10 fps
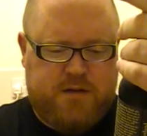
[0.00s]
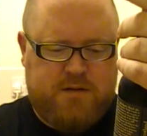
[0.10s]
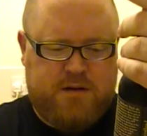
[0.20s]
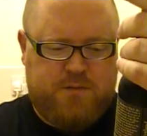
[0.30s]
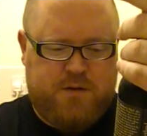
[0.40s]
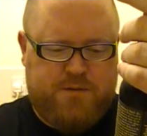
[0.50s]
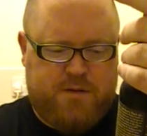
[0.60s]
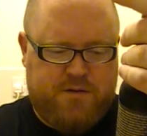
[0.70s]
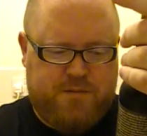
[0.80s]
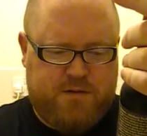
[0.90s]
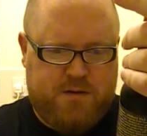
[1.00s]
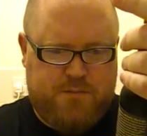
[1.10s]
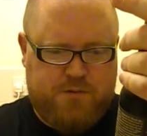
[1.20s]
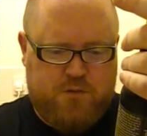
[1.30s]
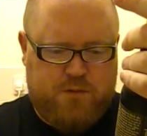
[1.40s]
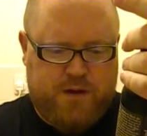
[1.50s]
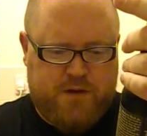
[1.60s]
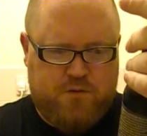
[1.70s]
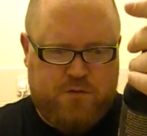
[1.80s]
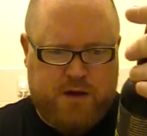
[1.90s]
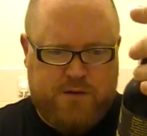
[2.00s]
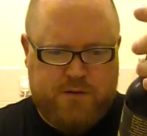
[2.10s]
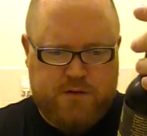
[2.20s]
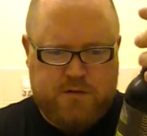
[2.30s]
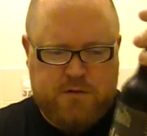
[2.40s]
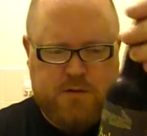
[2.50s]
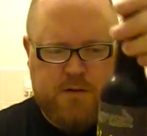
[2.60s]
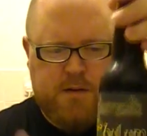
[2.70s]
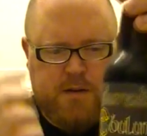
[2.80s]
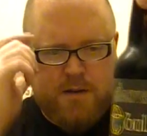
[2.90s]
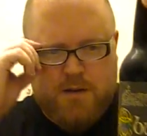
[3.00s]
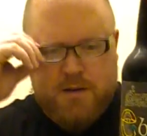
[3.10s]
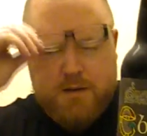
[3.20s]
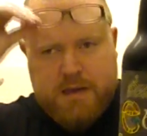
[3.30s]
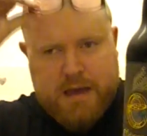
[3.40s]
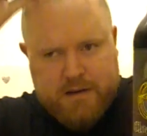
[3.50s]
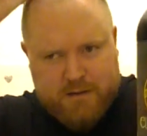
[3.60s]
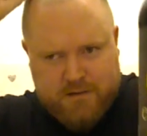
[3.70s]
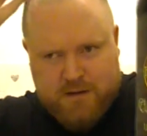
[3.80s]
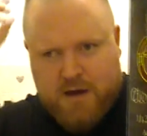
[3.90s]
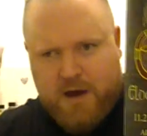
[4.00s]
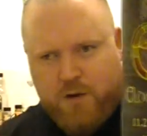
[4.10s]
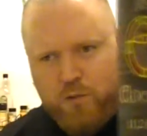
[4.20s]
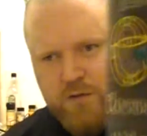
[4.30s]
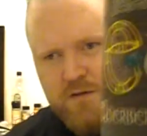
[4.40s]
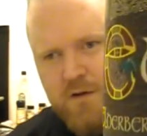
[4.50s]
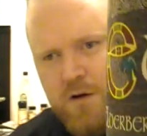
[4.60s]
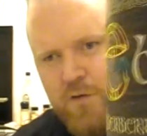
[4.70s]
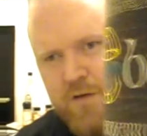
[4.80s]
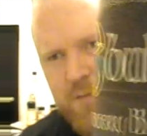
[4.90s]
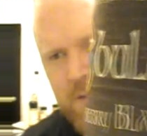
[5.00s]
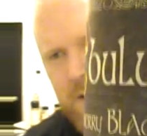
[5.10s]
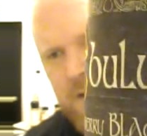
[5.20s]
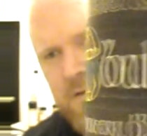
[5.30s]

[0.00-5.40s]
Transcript: 6.5% brewed with natural flavours. And it's an old style recipe.